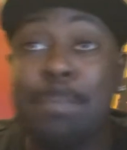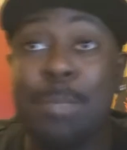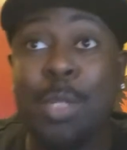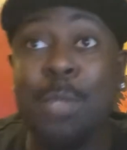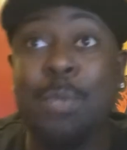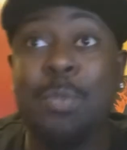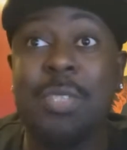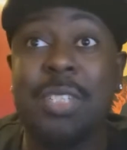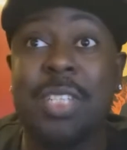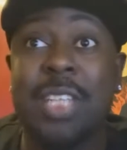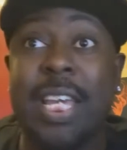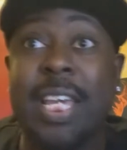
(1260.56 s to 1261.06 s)

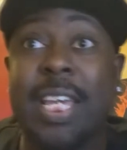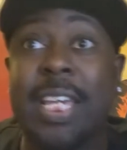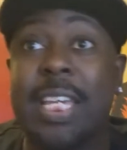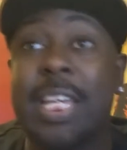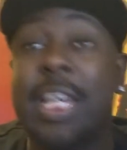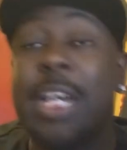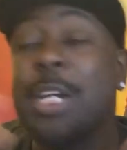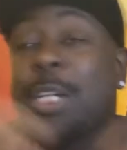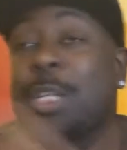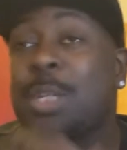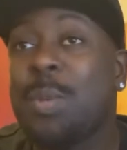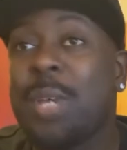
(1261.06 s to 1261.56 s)
music,
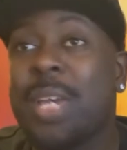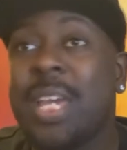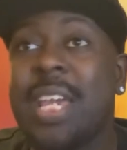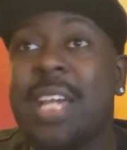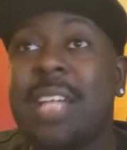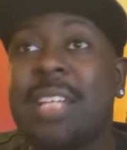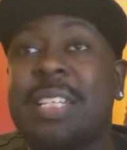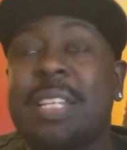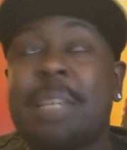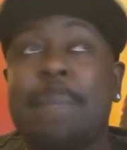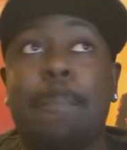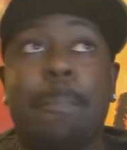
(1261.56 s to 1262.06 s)
you
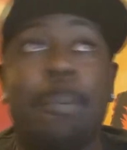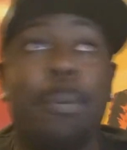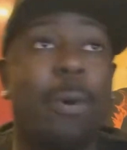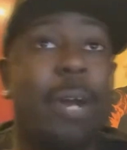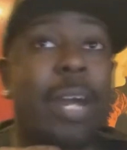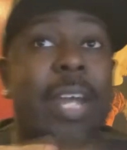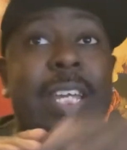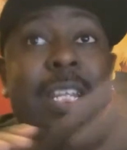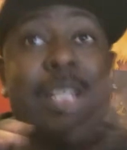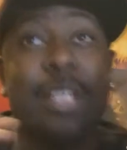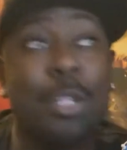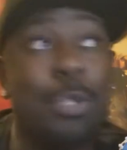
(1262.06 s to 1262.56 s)
hear the
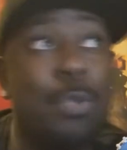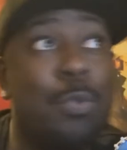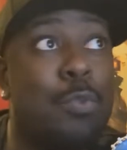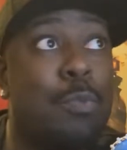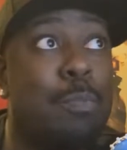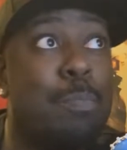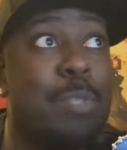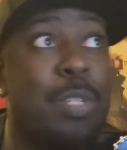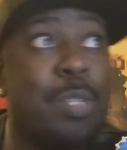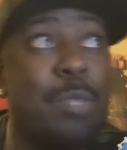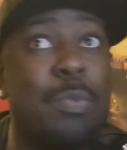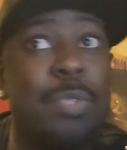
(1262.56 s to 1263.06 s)

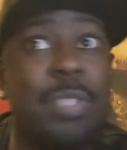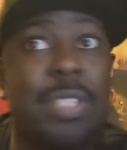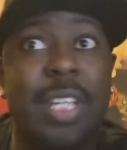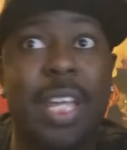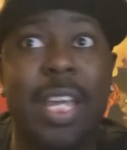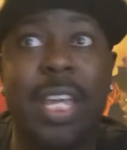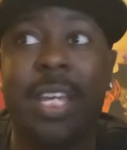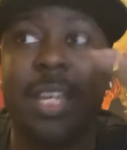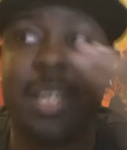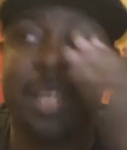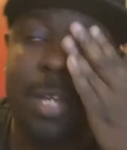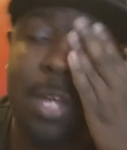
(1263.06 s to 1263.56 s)
prelude
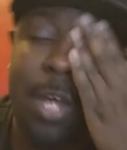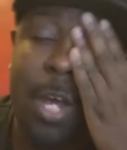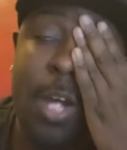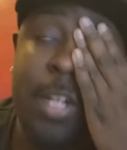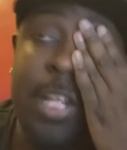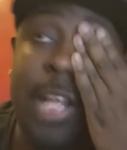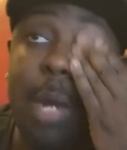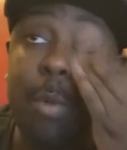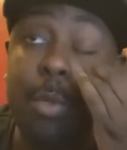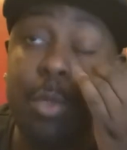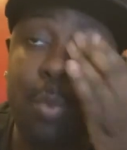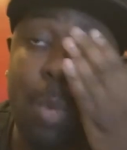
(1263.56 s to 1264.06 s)
music.
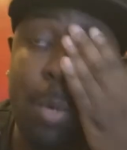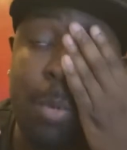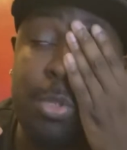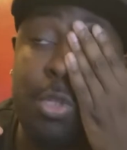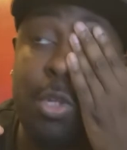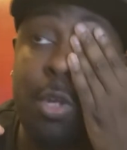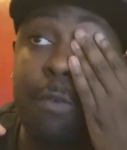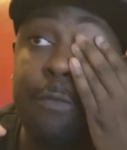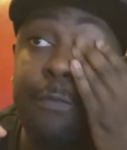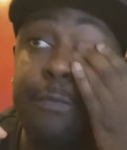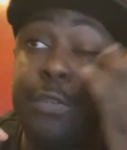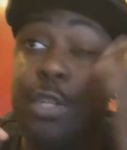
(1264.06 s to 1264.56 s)
That was what
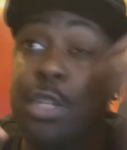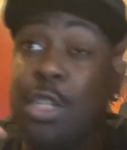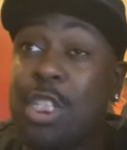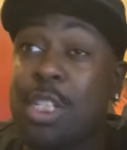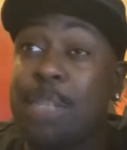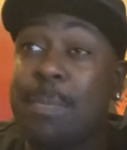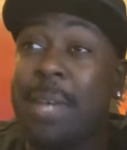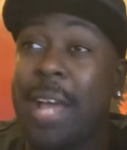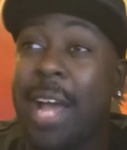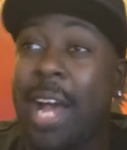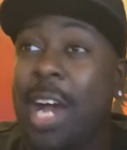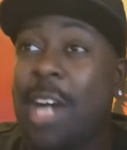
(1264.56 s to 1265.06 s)
was confusing me